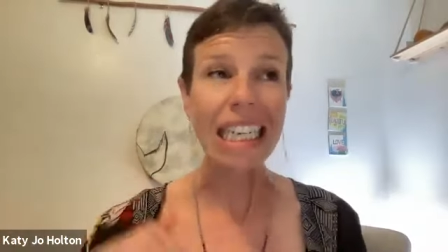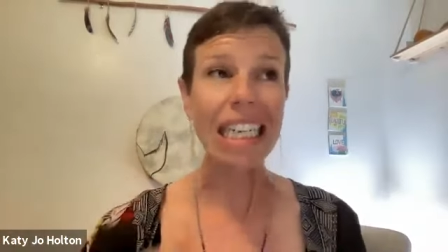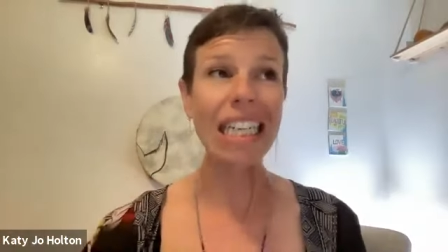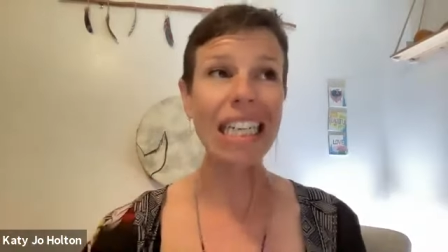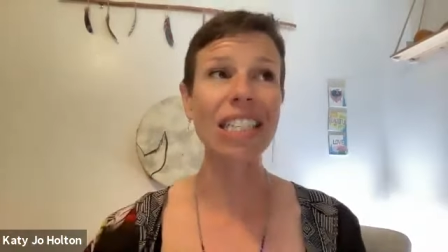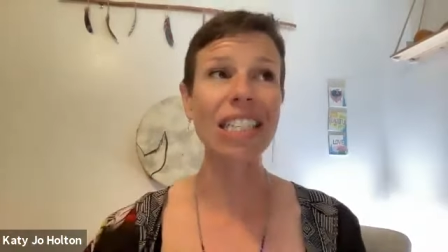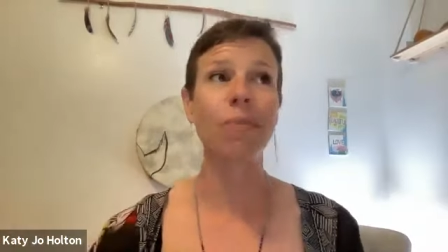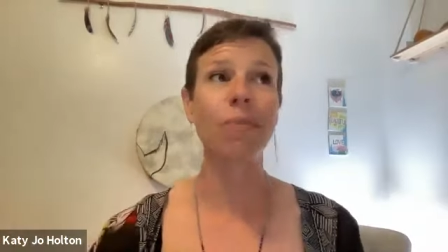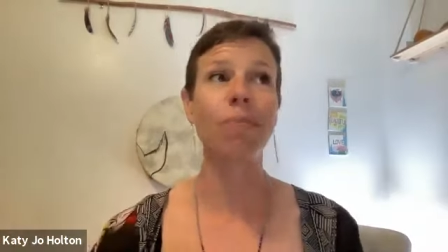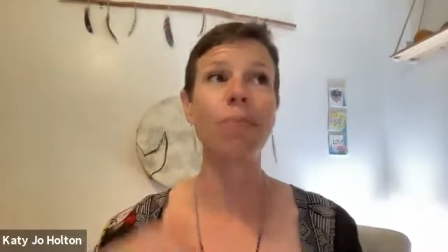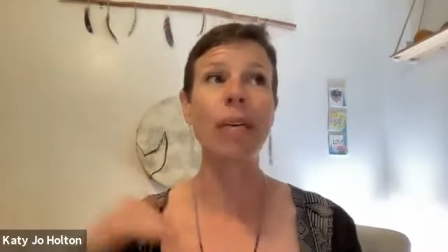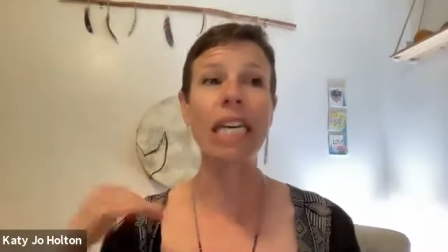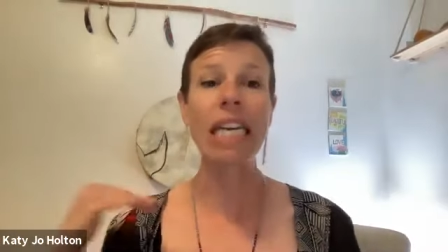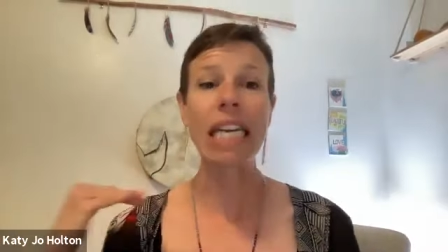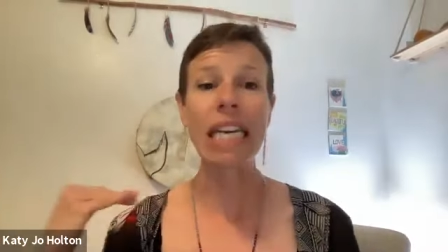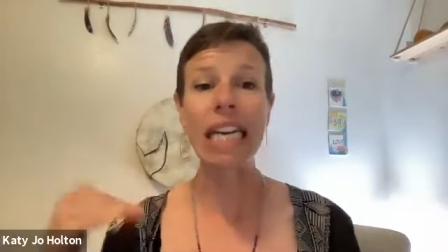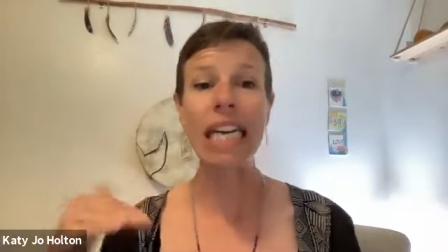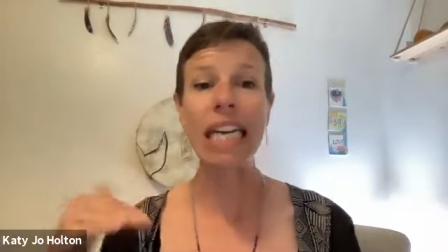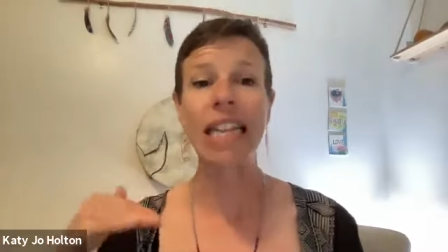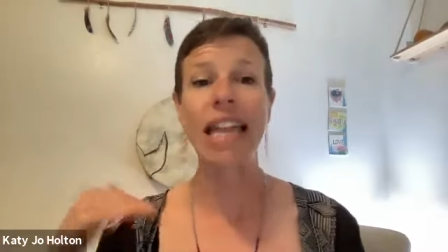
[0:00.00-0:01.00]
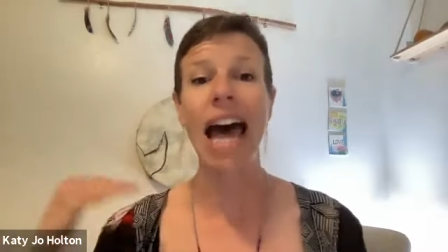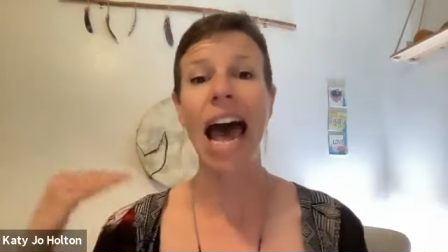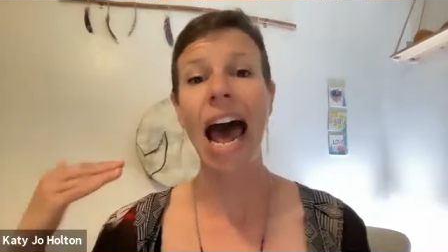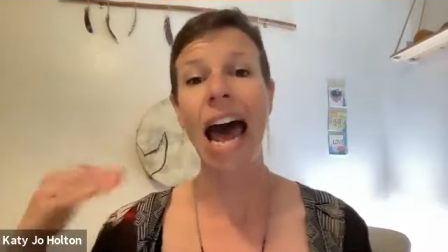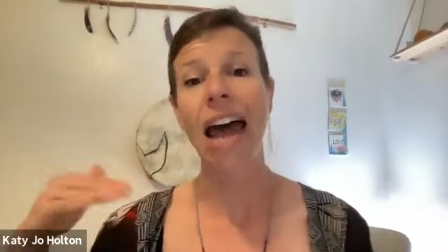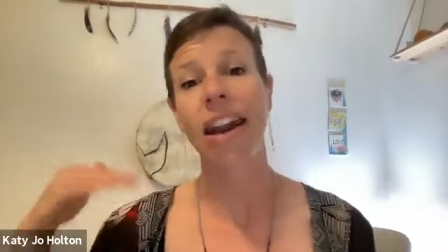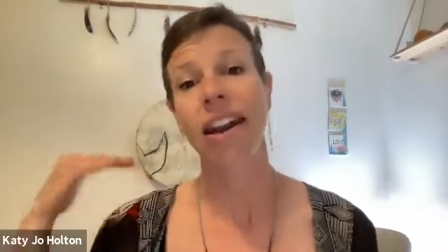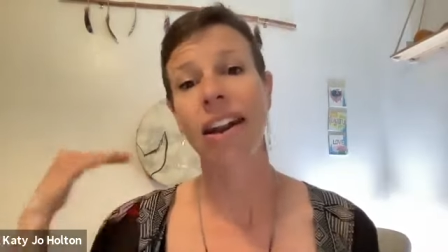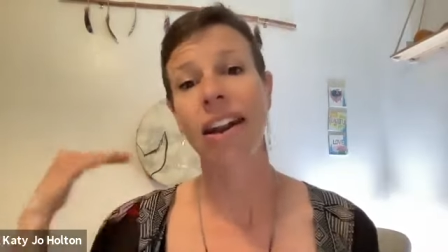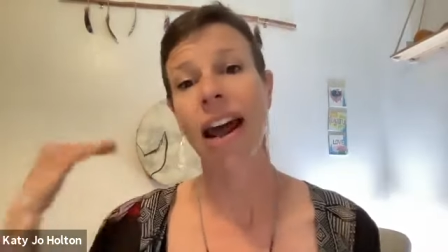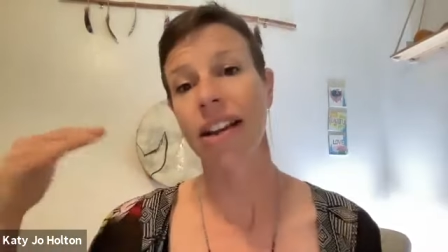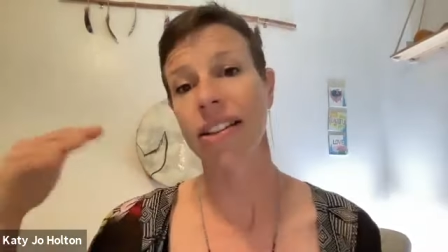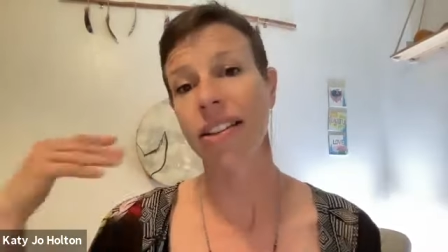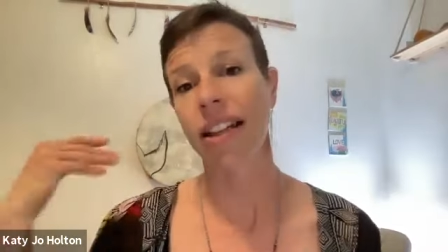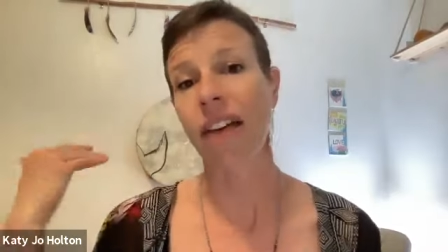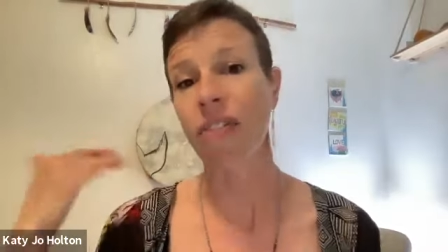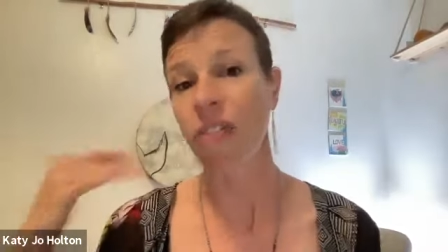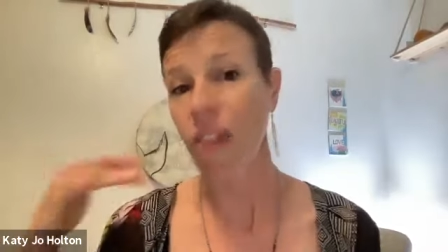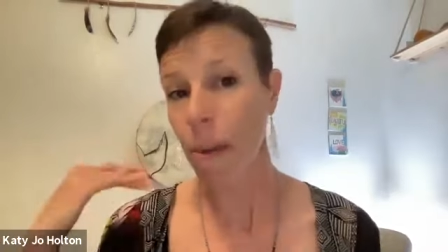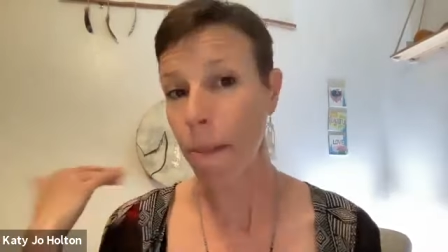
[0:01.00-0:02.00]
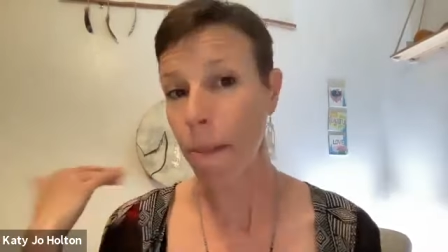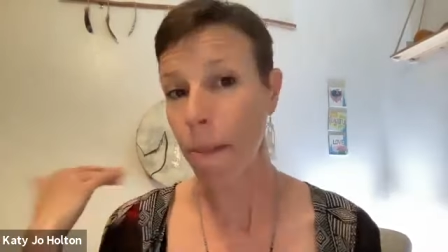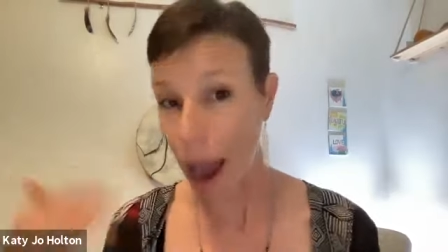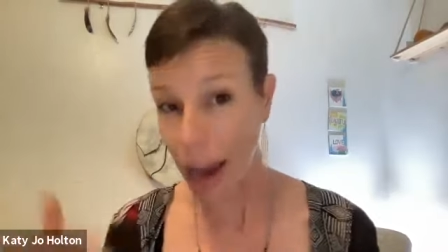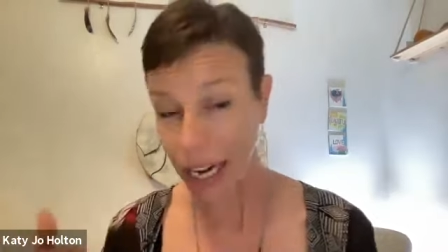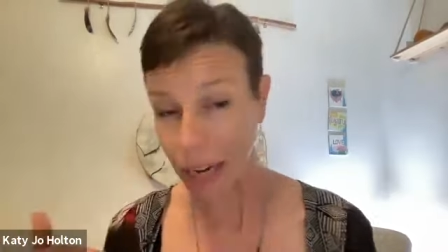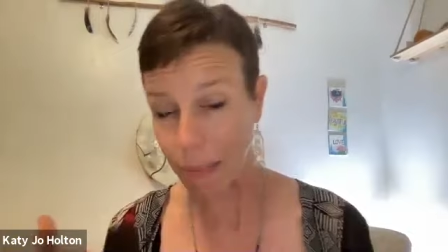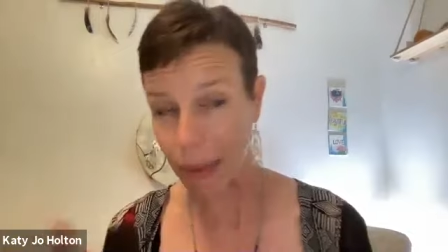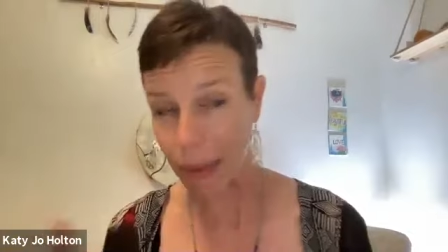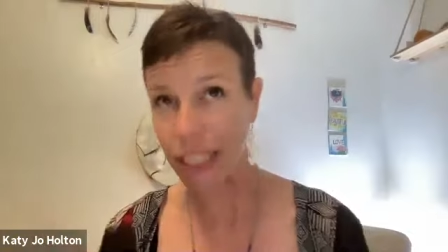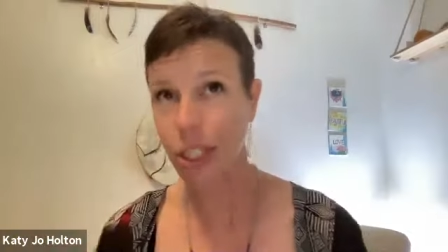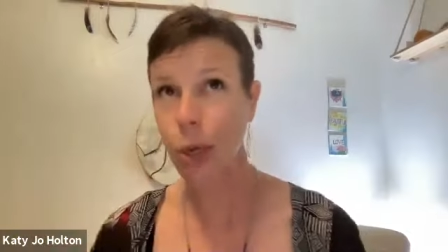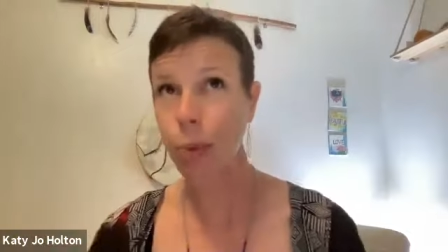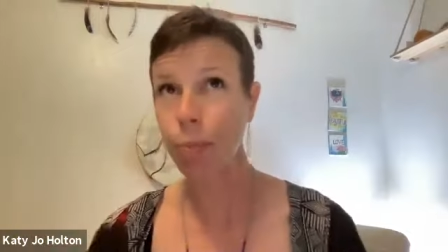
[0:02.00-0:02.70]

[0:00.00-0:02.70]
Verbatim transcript: is to be that next level embodiment,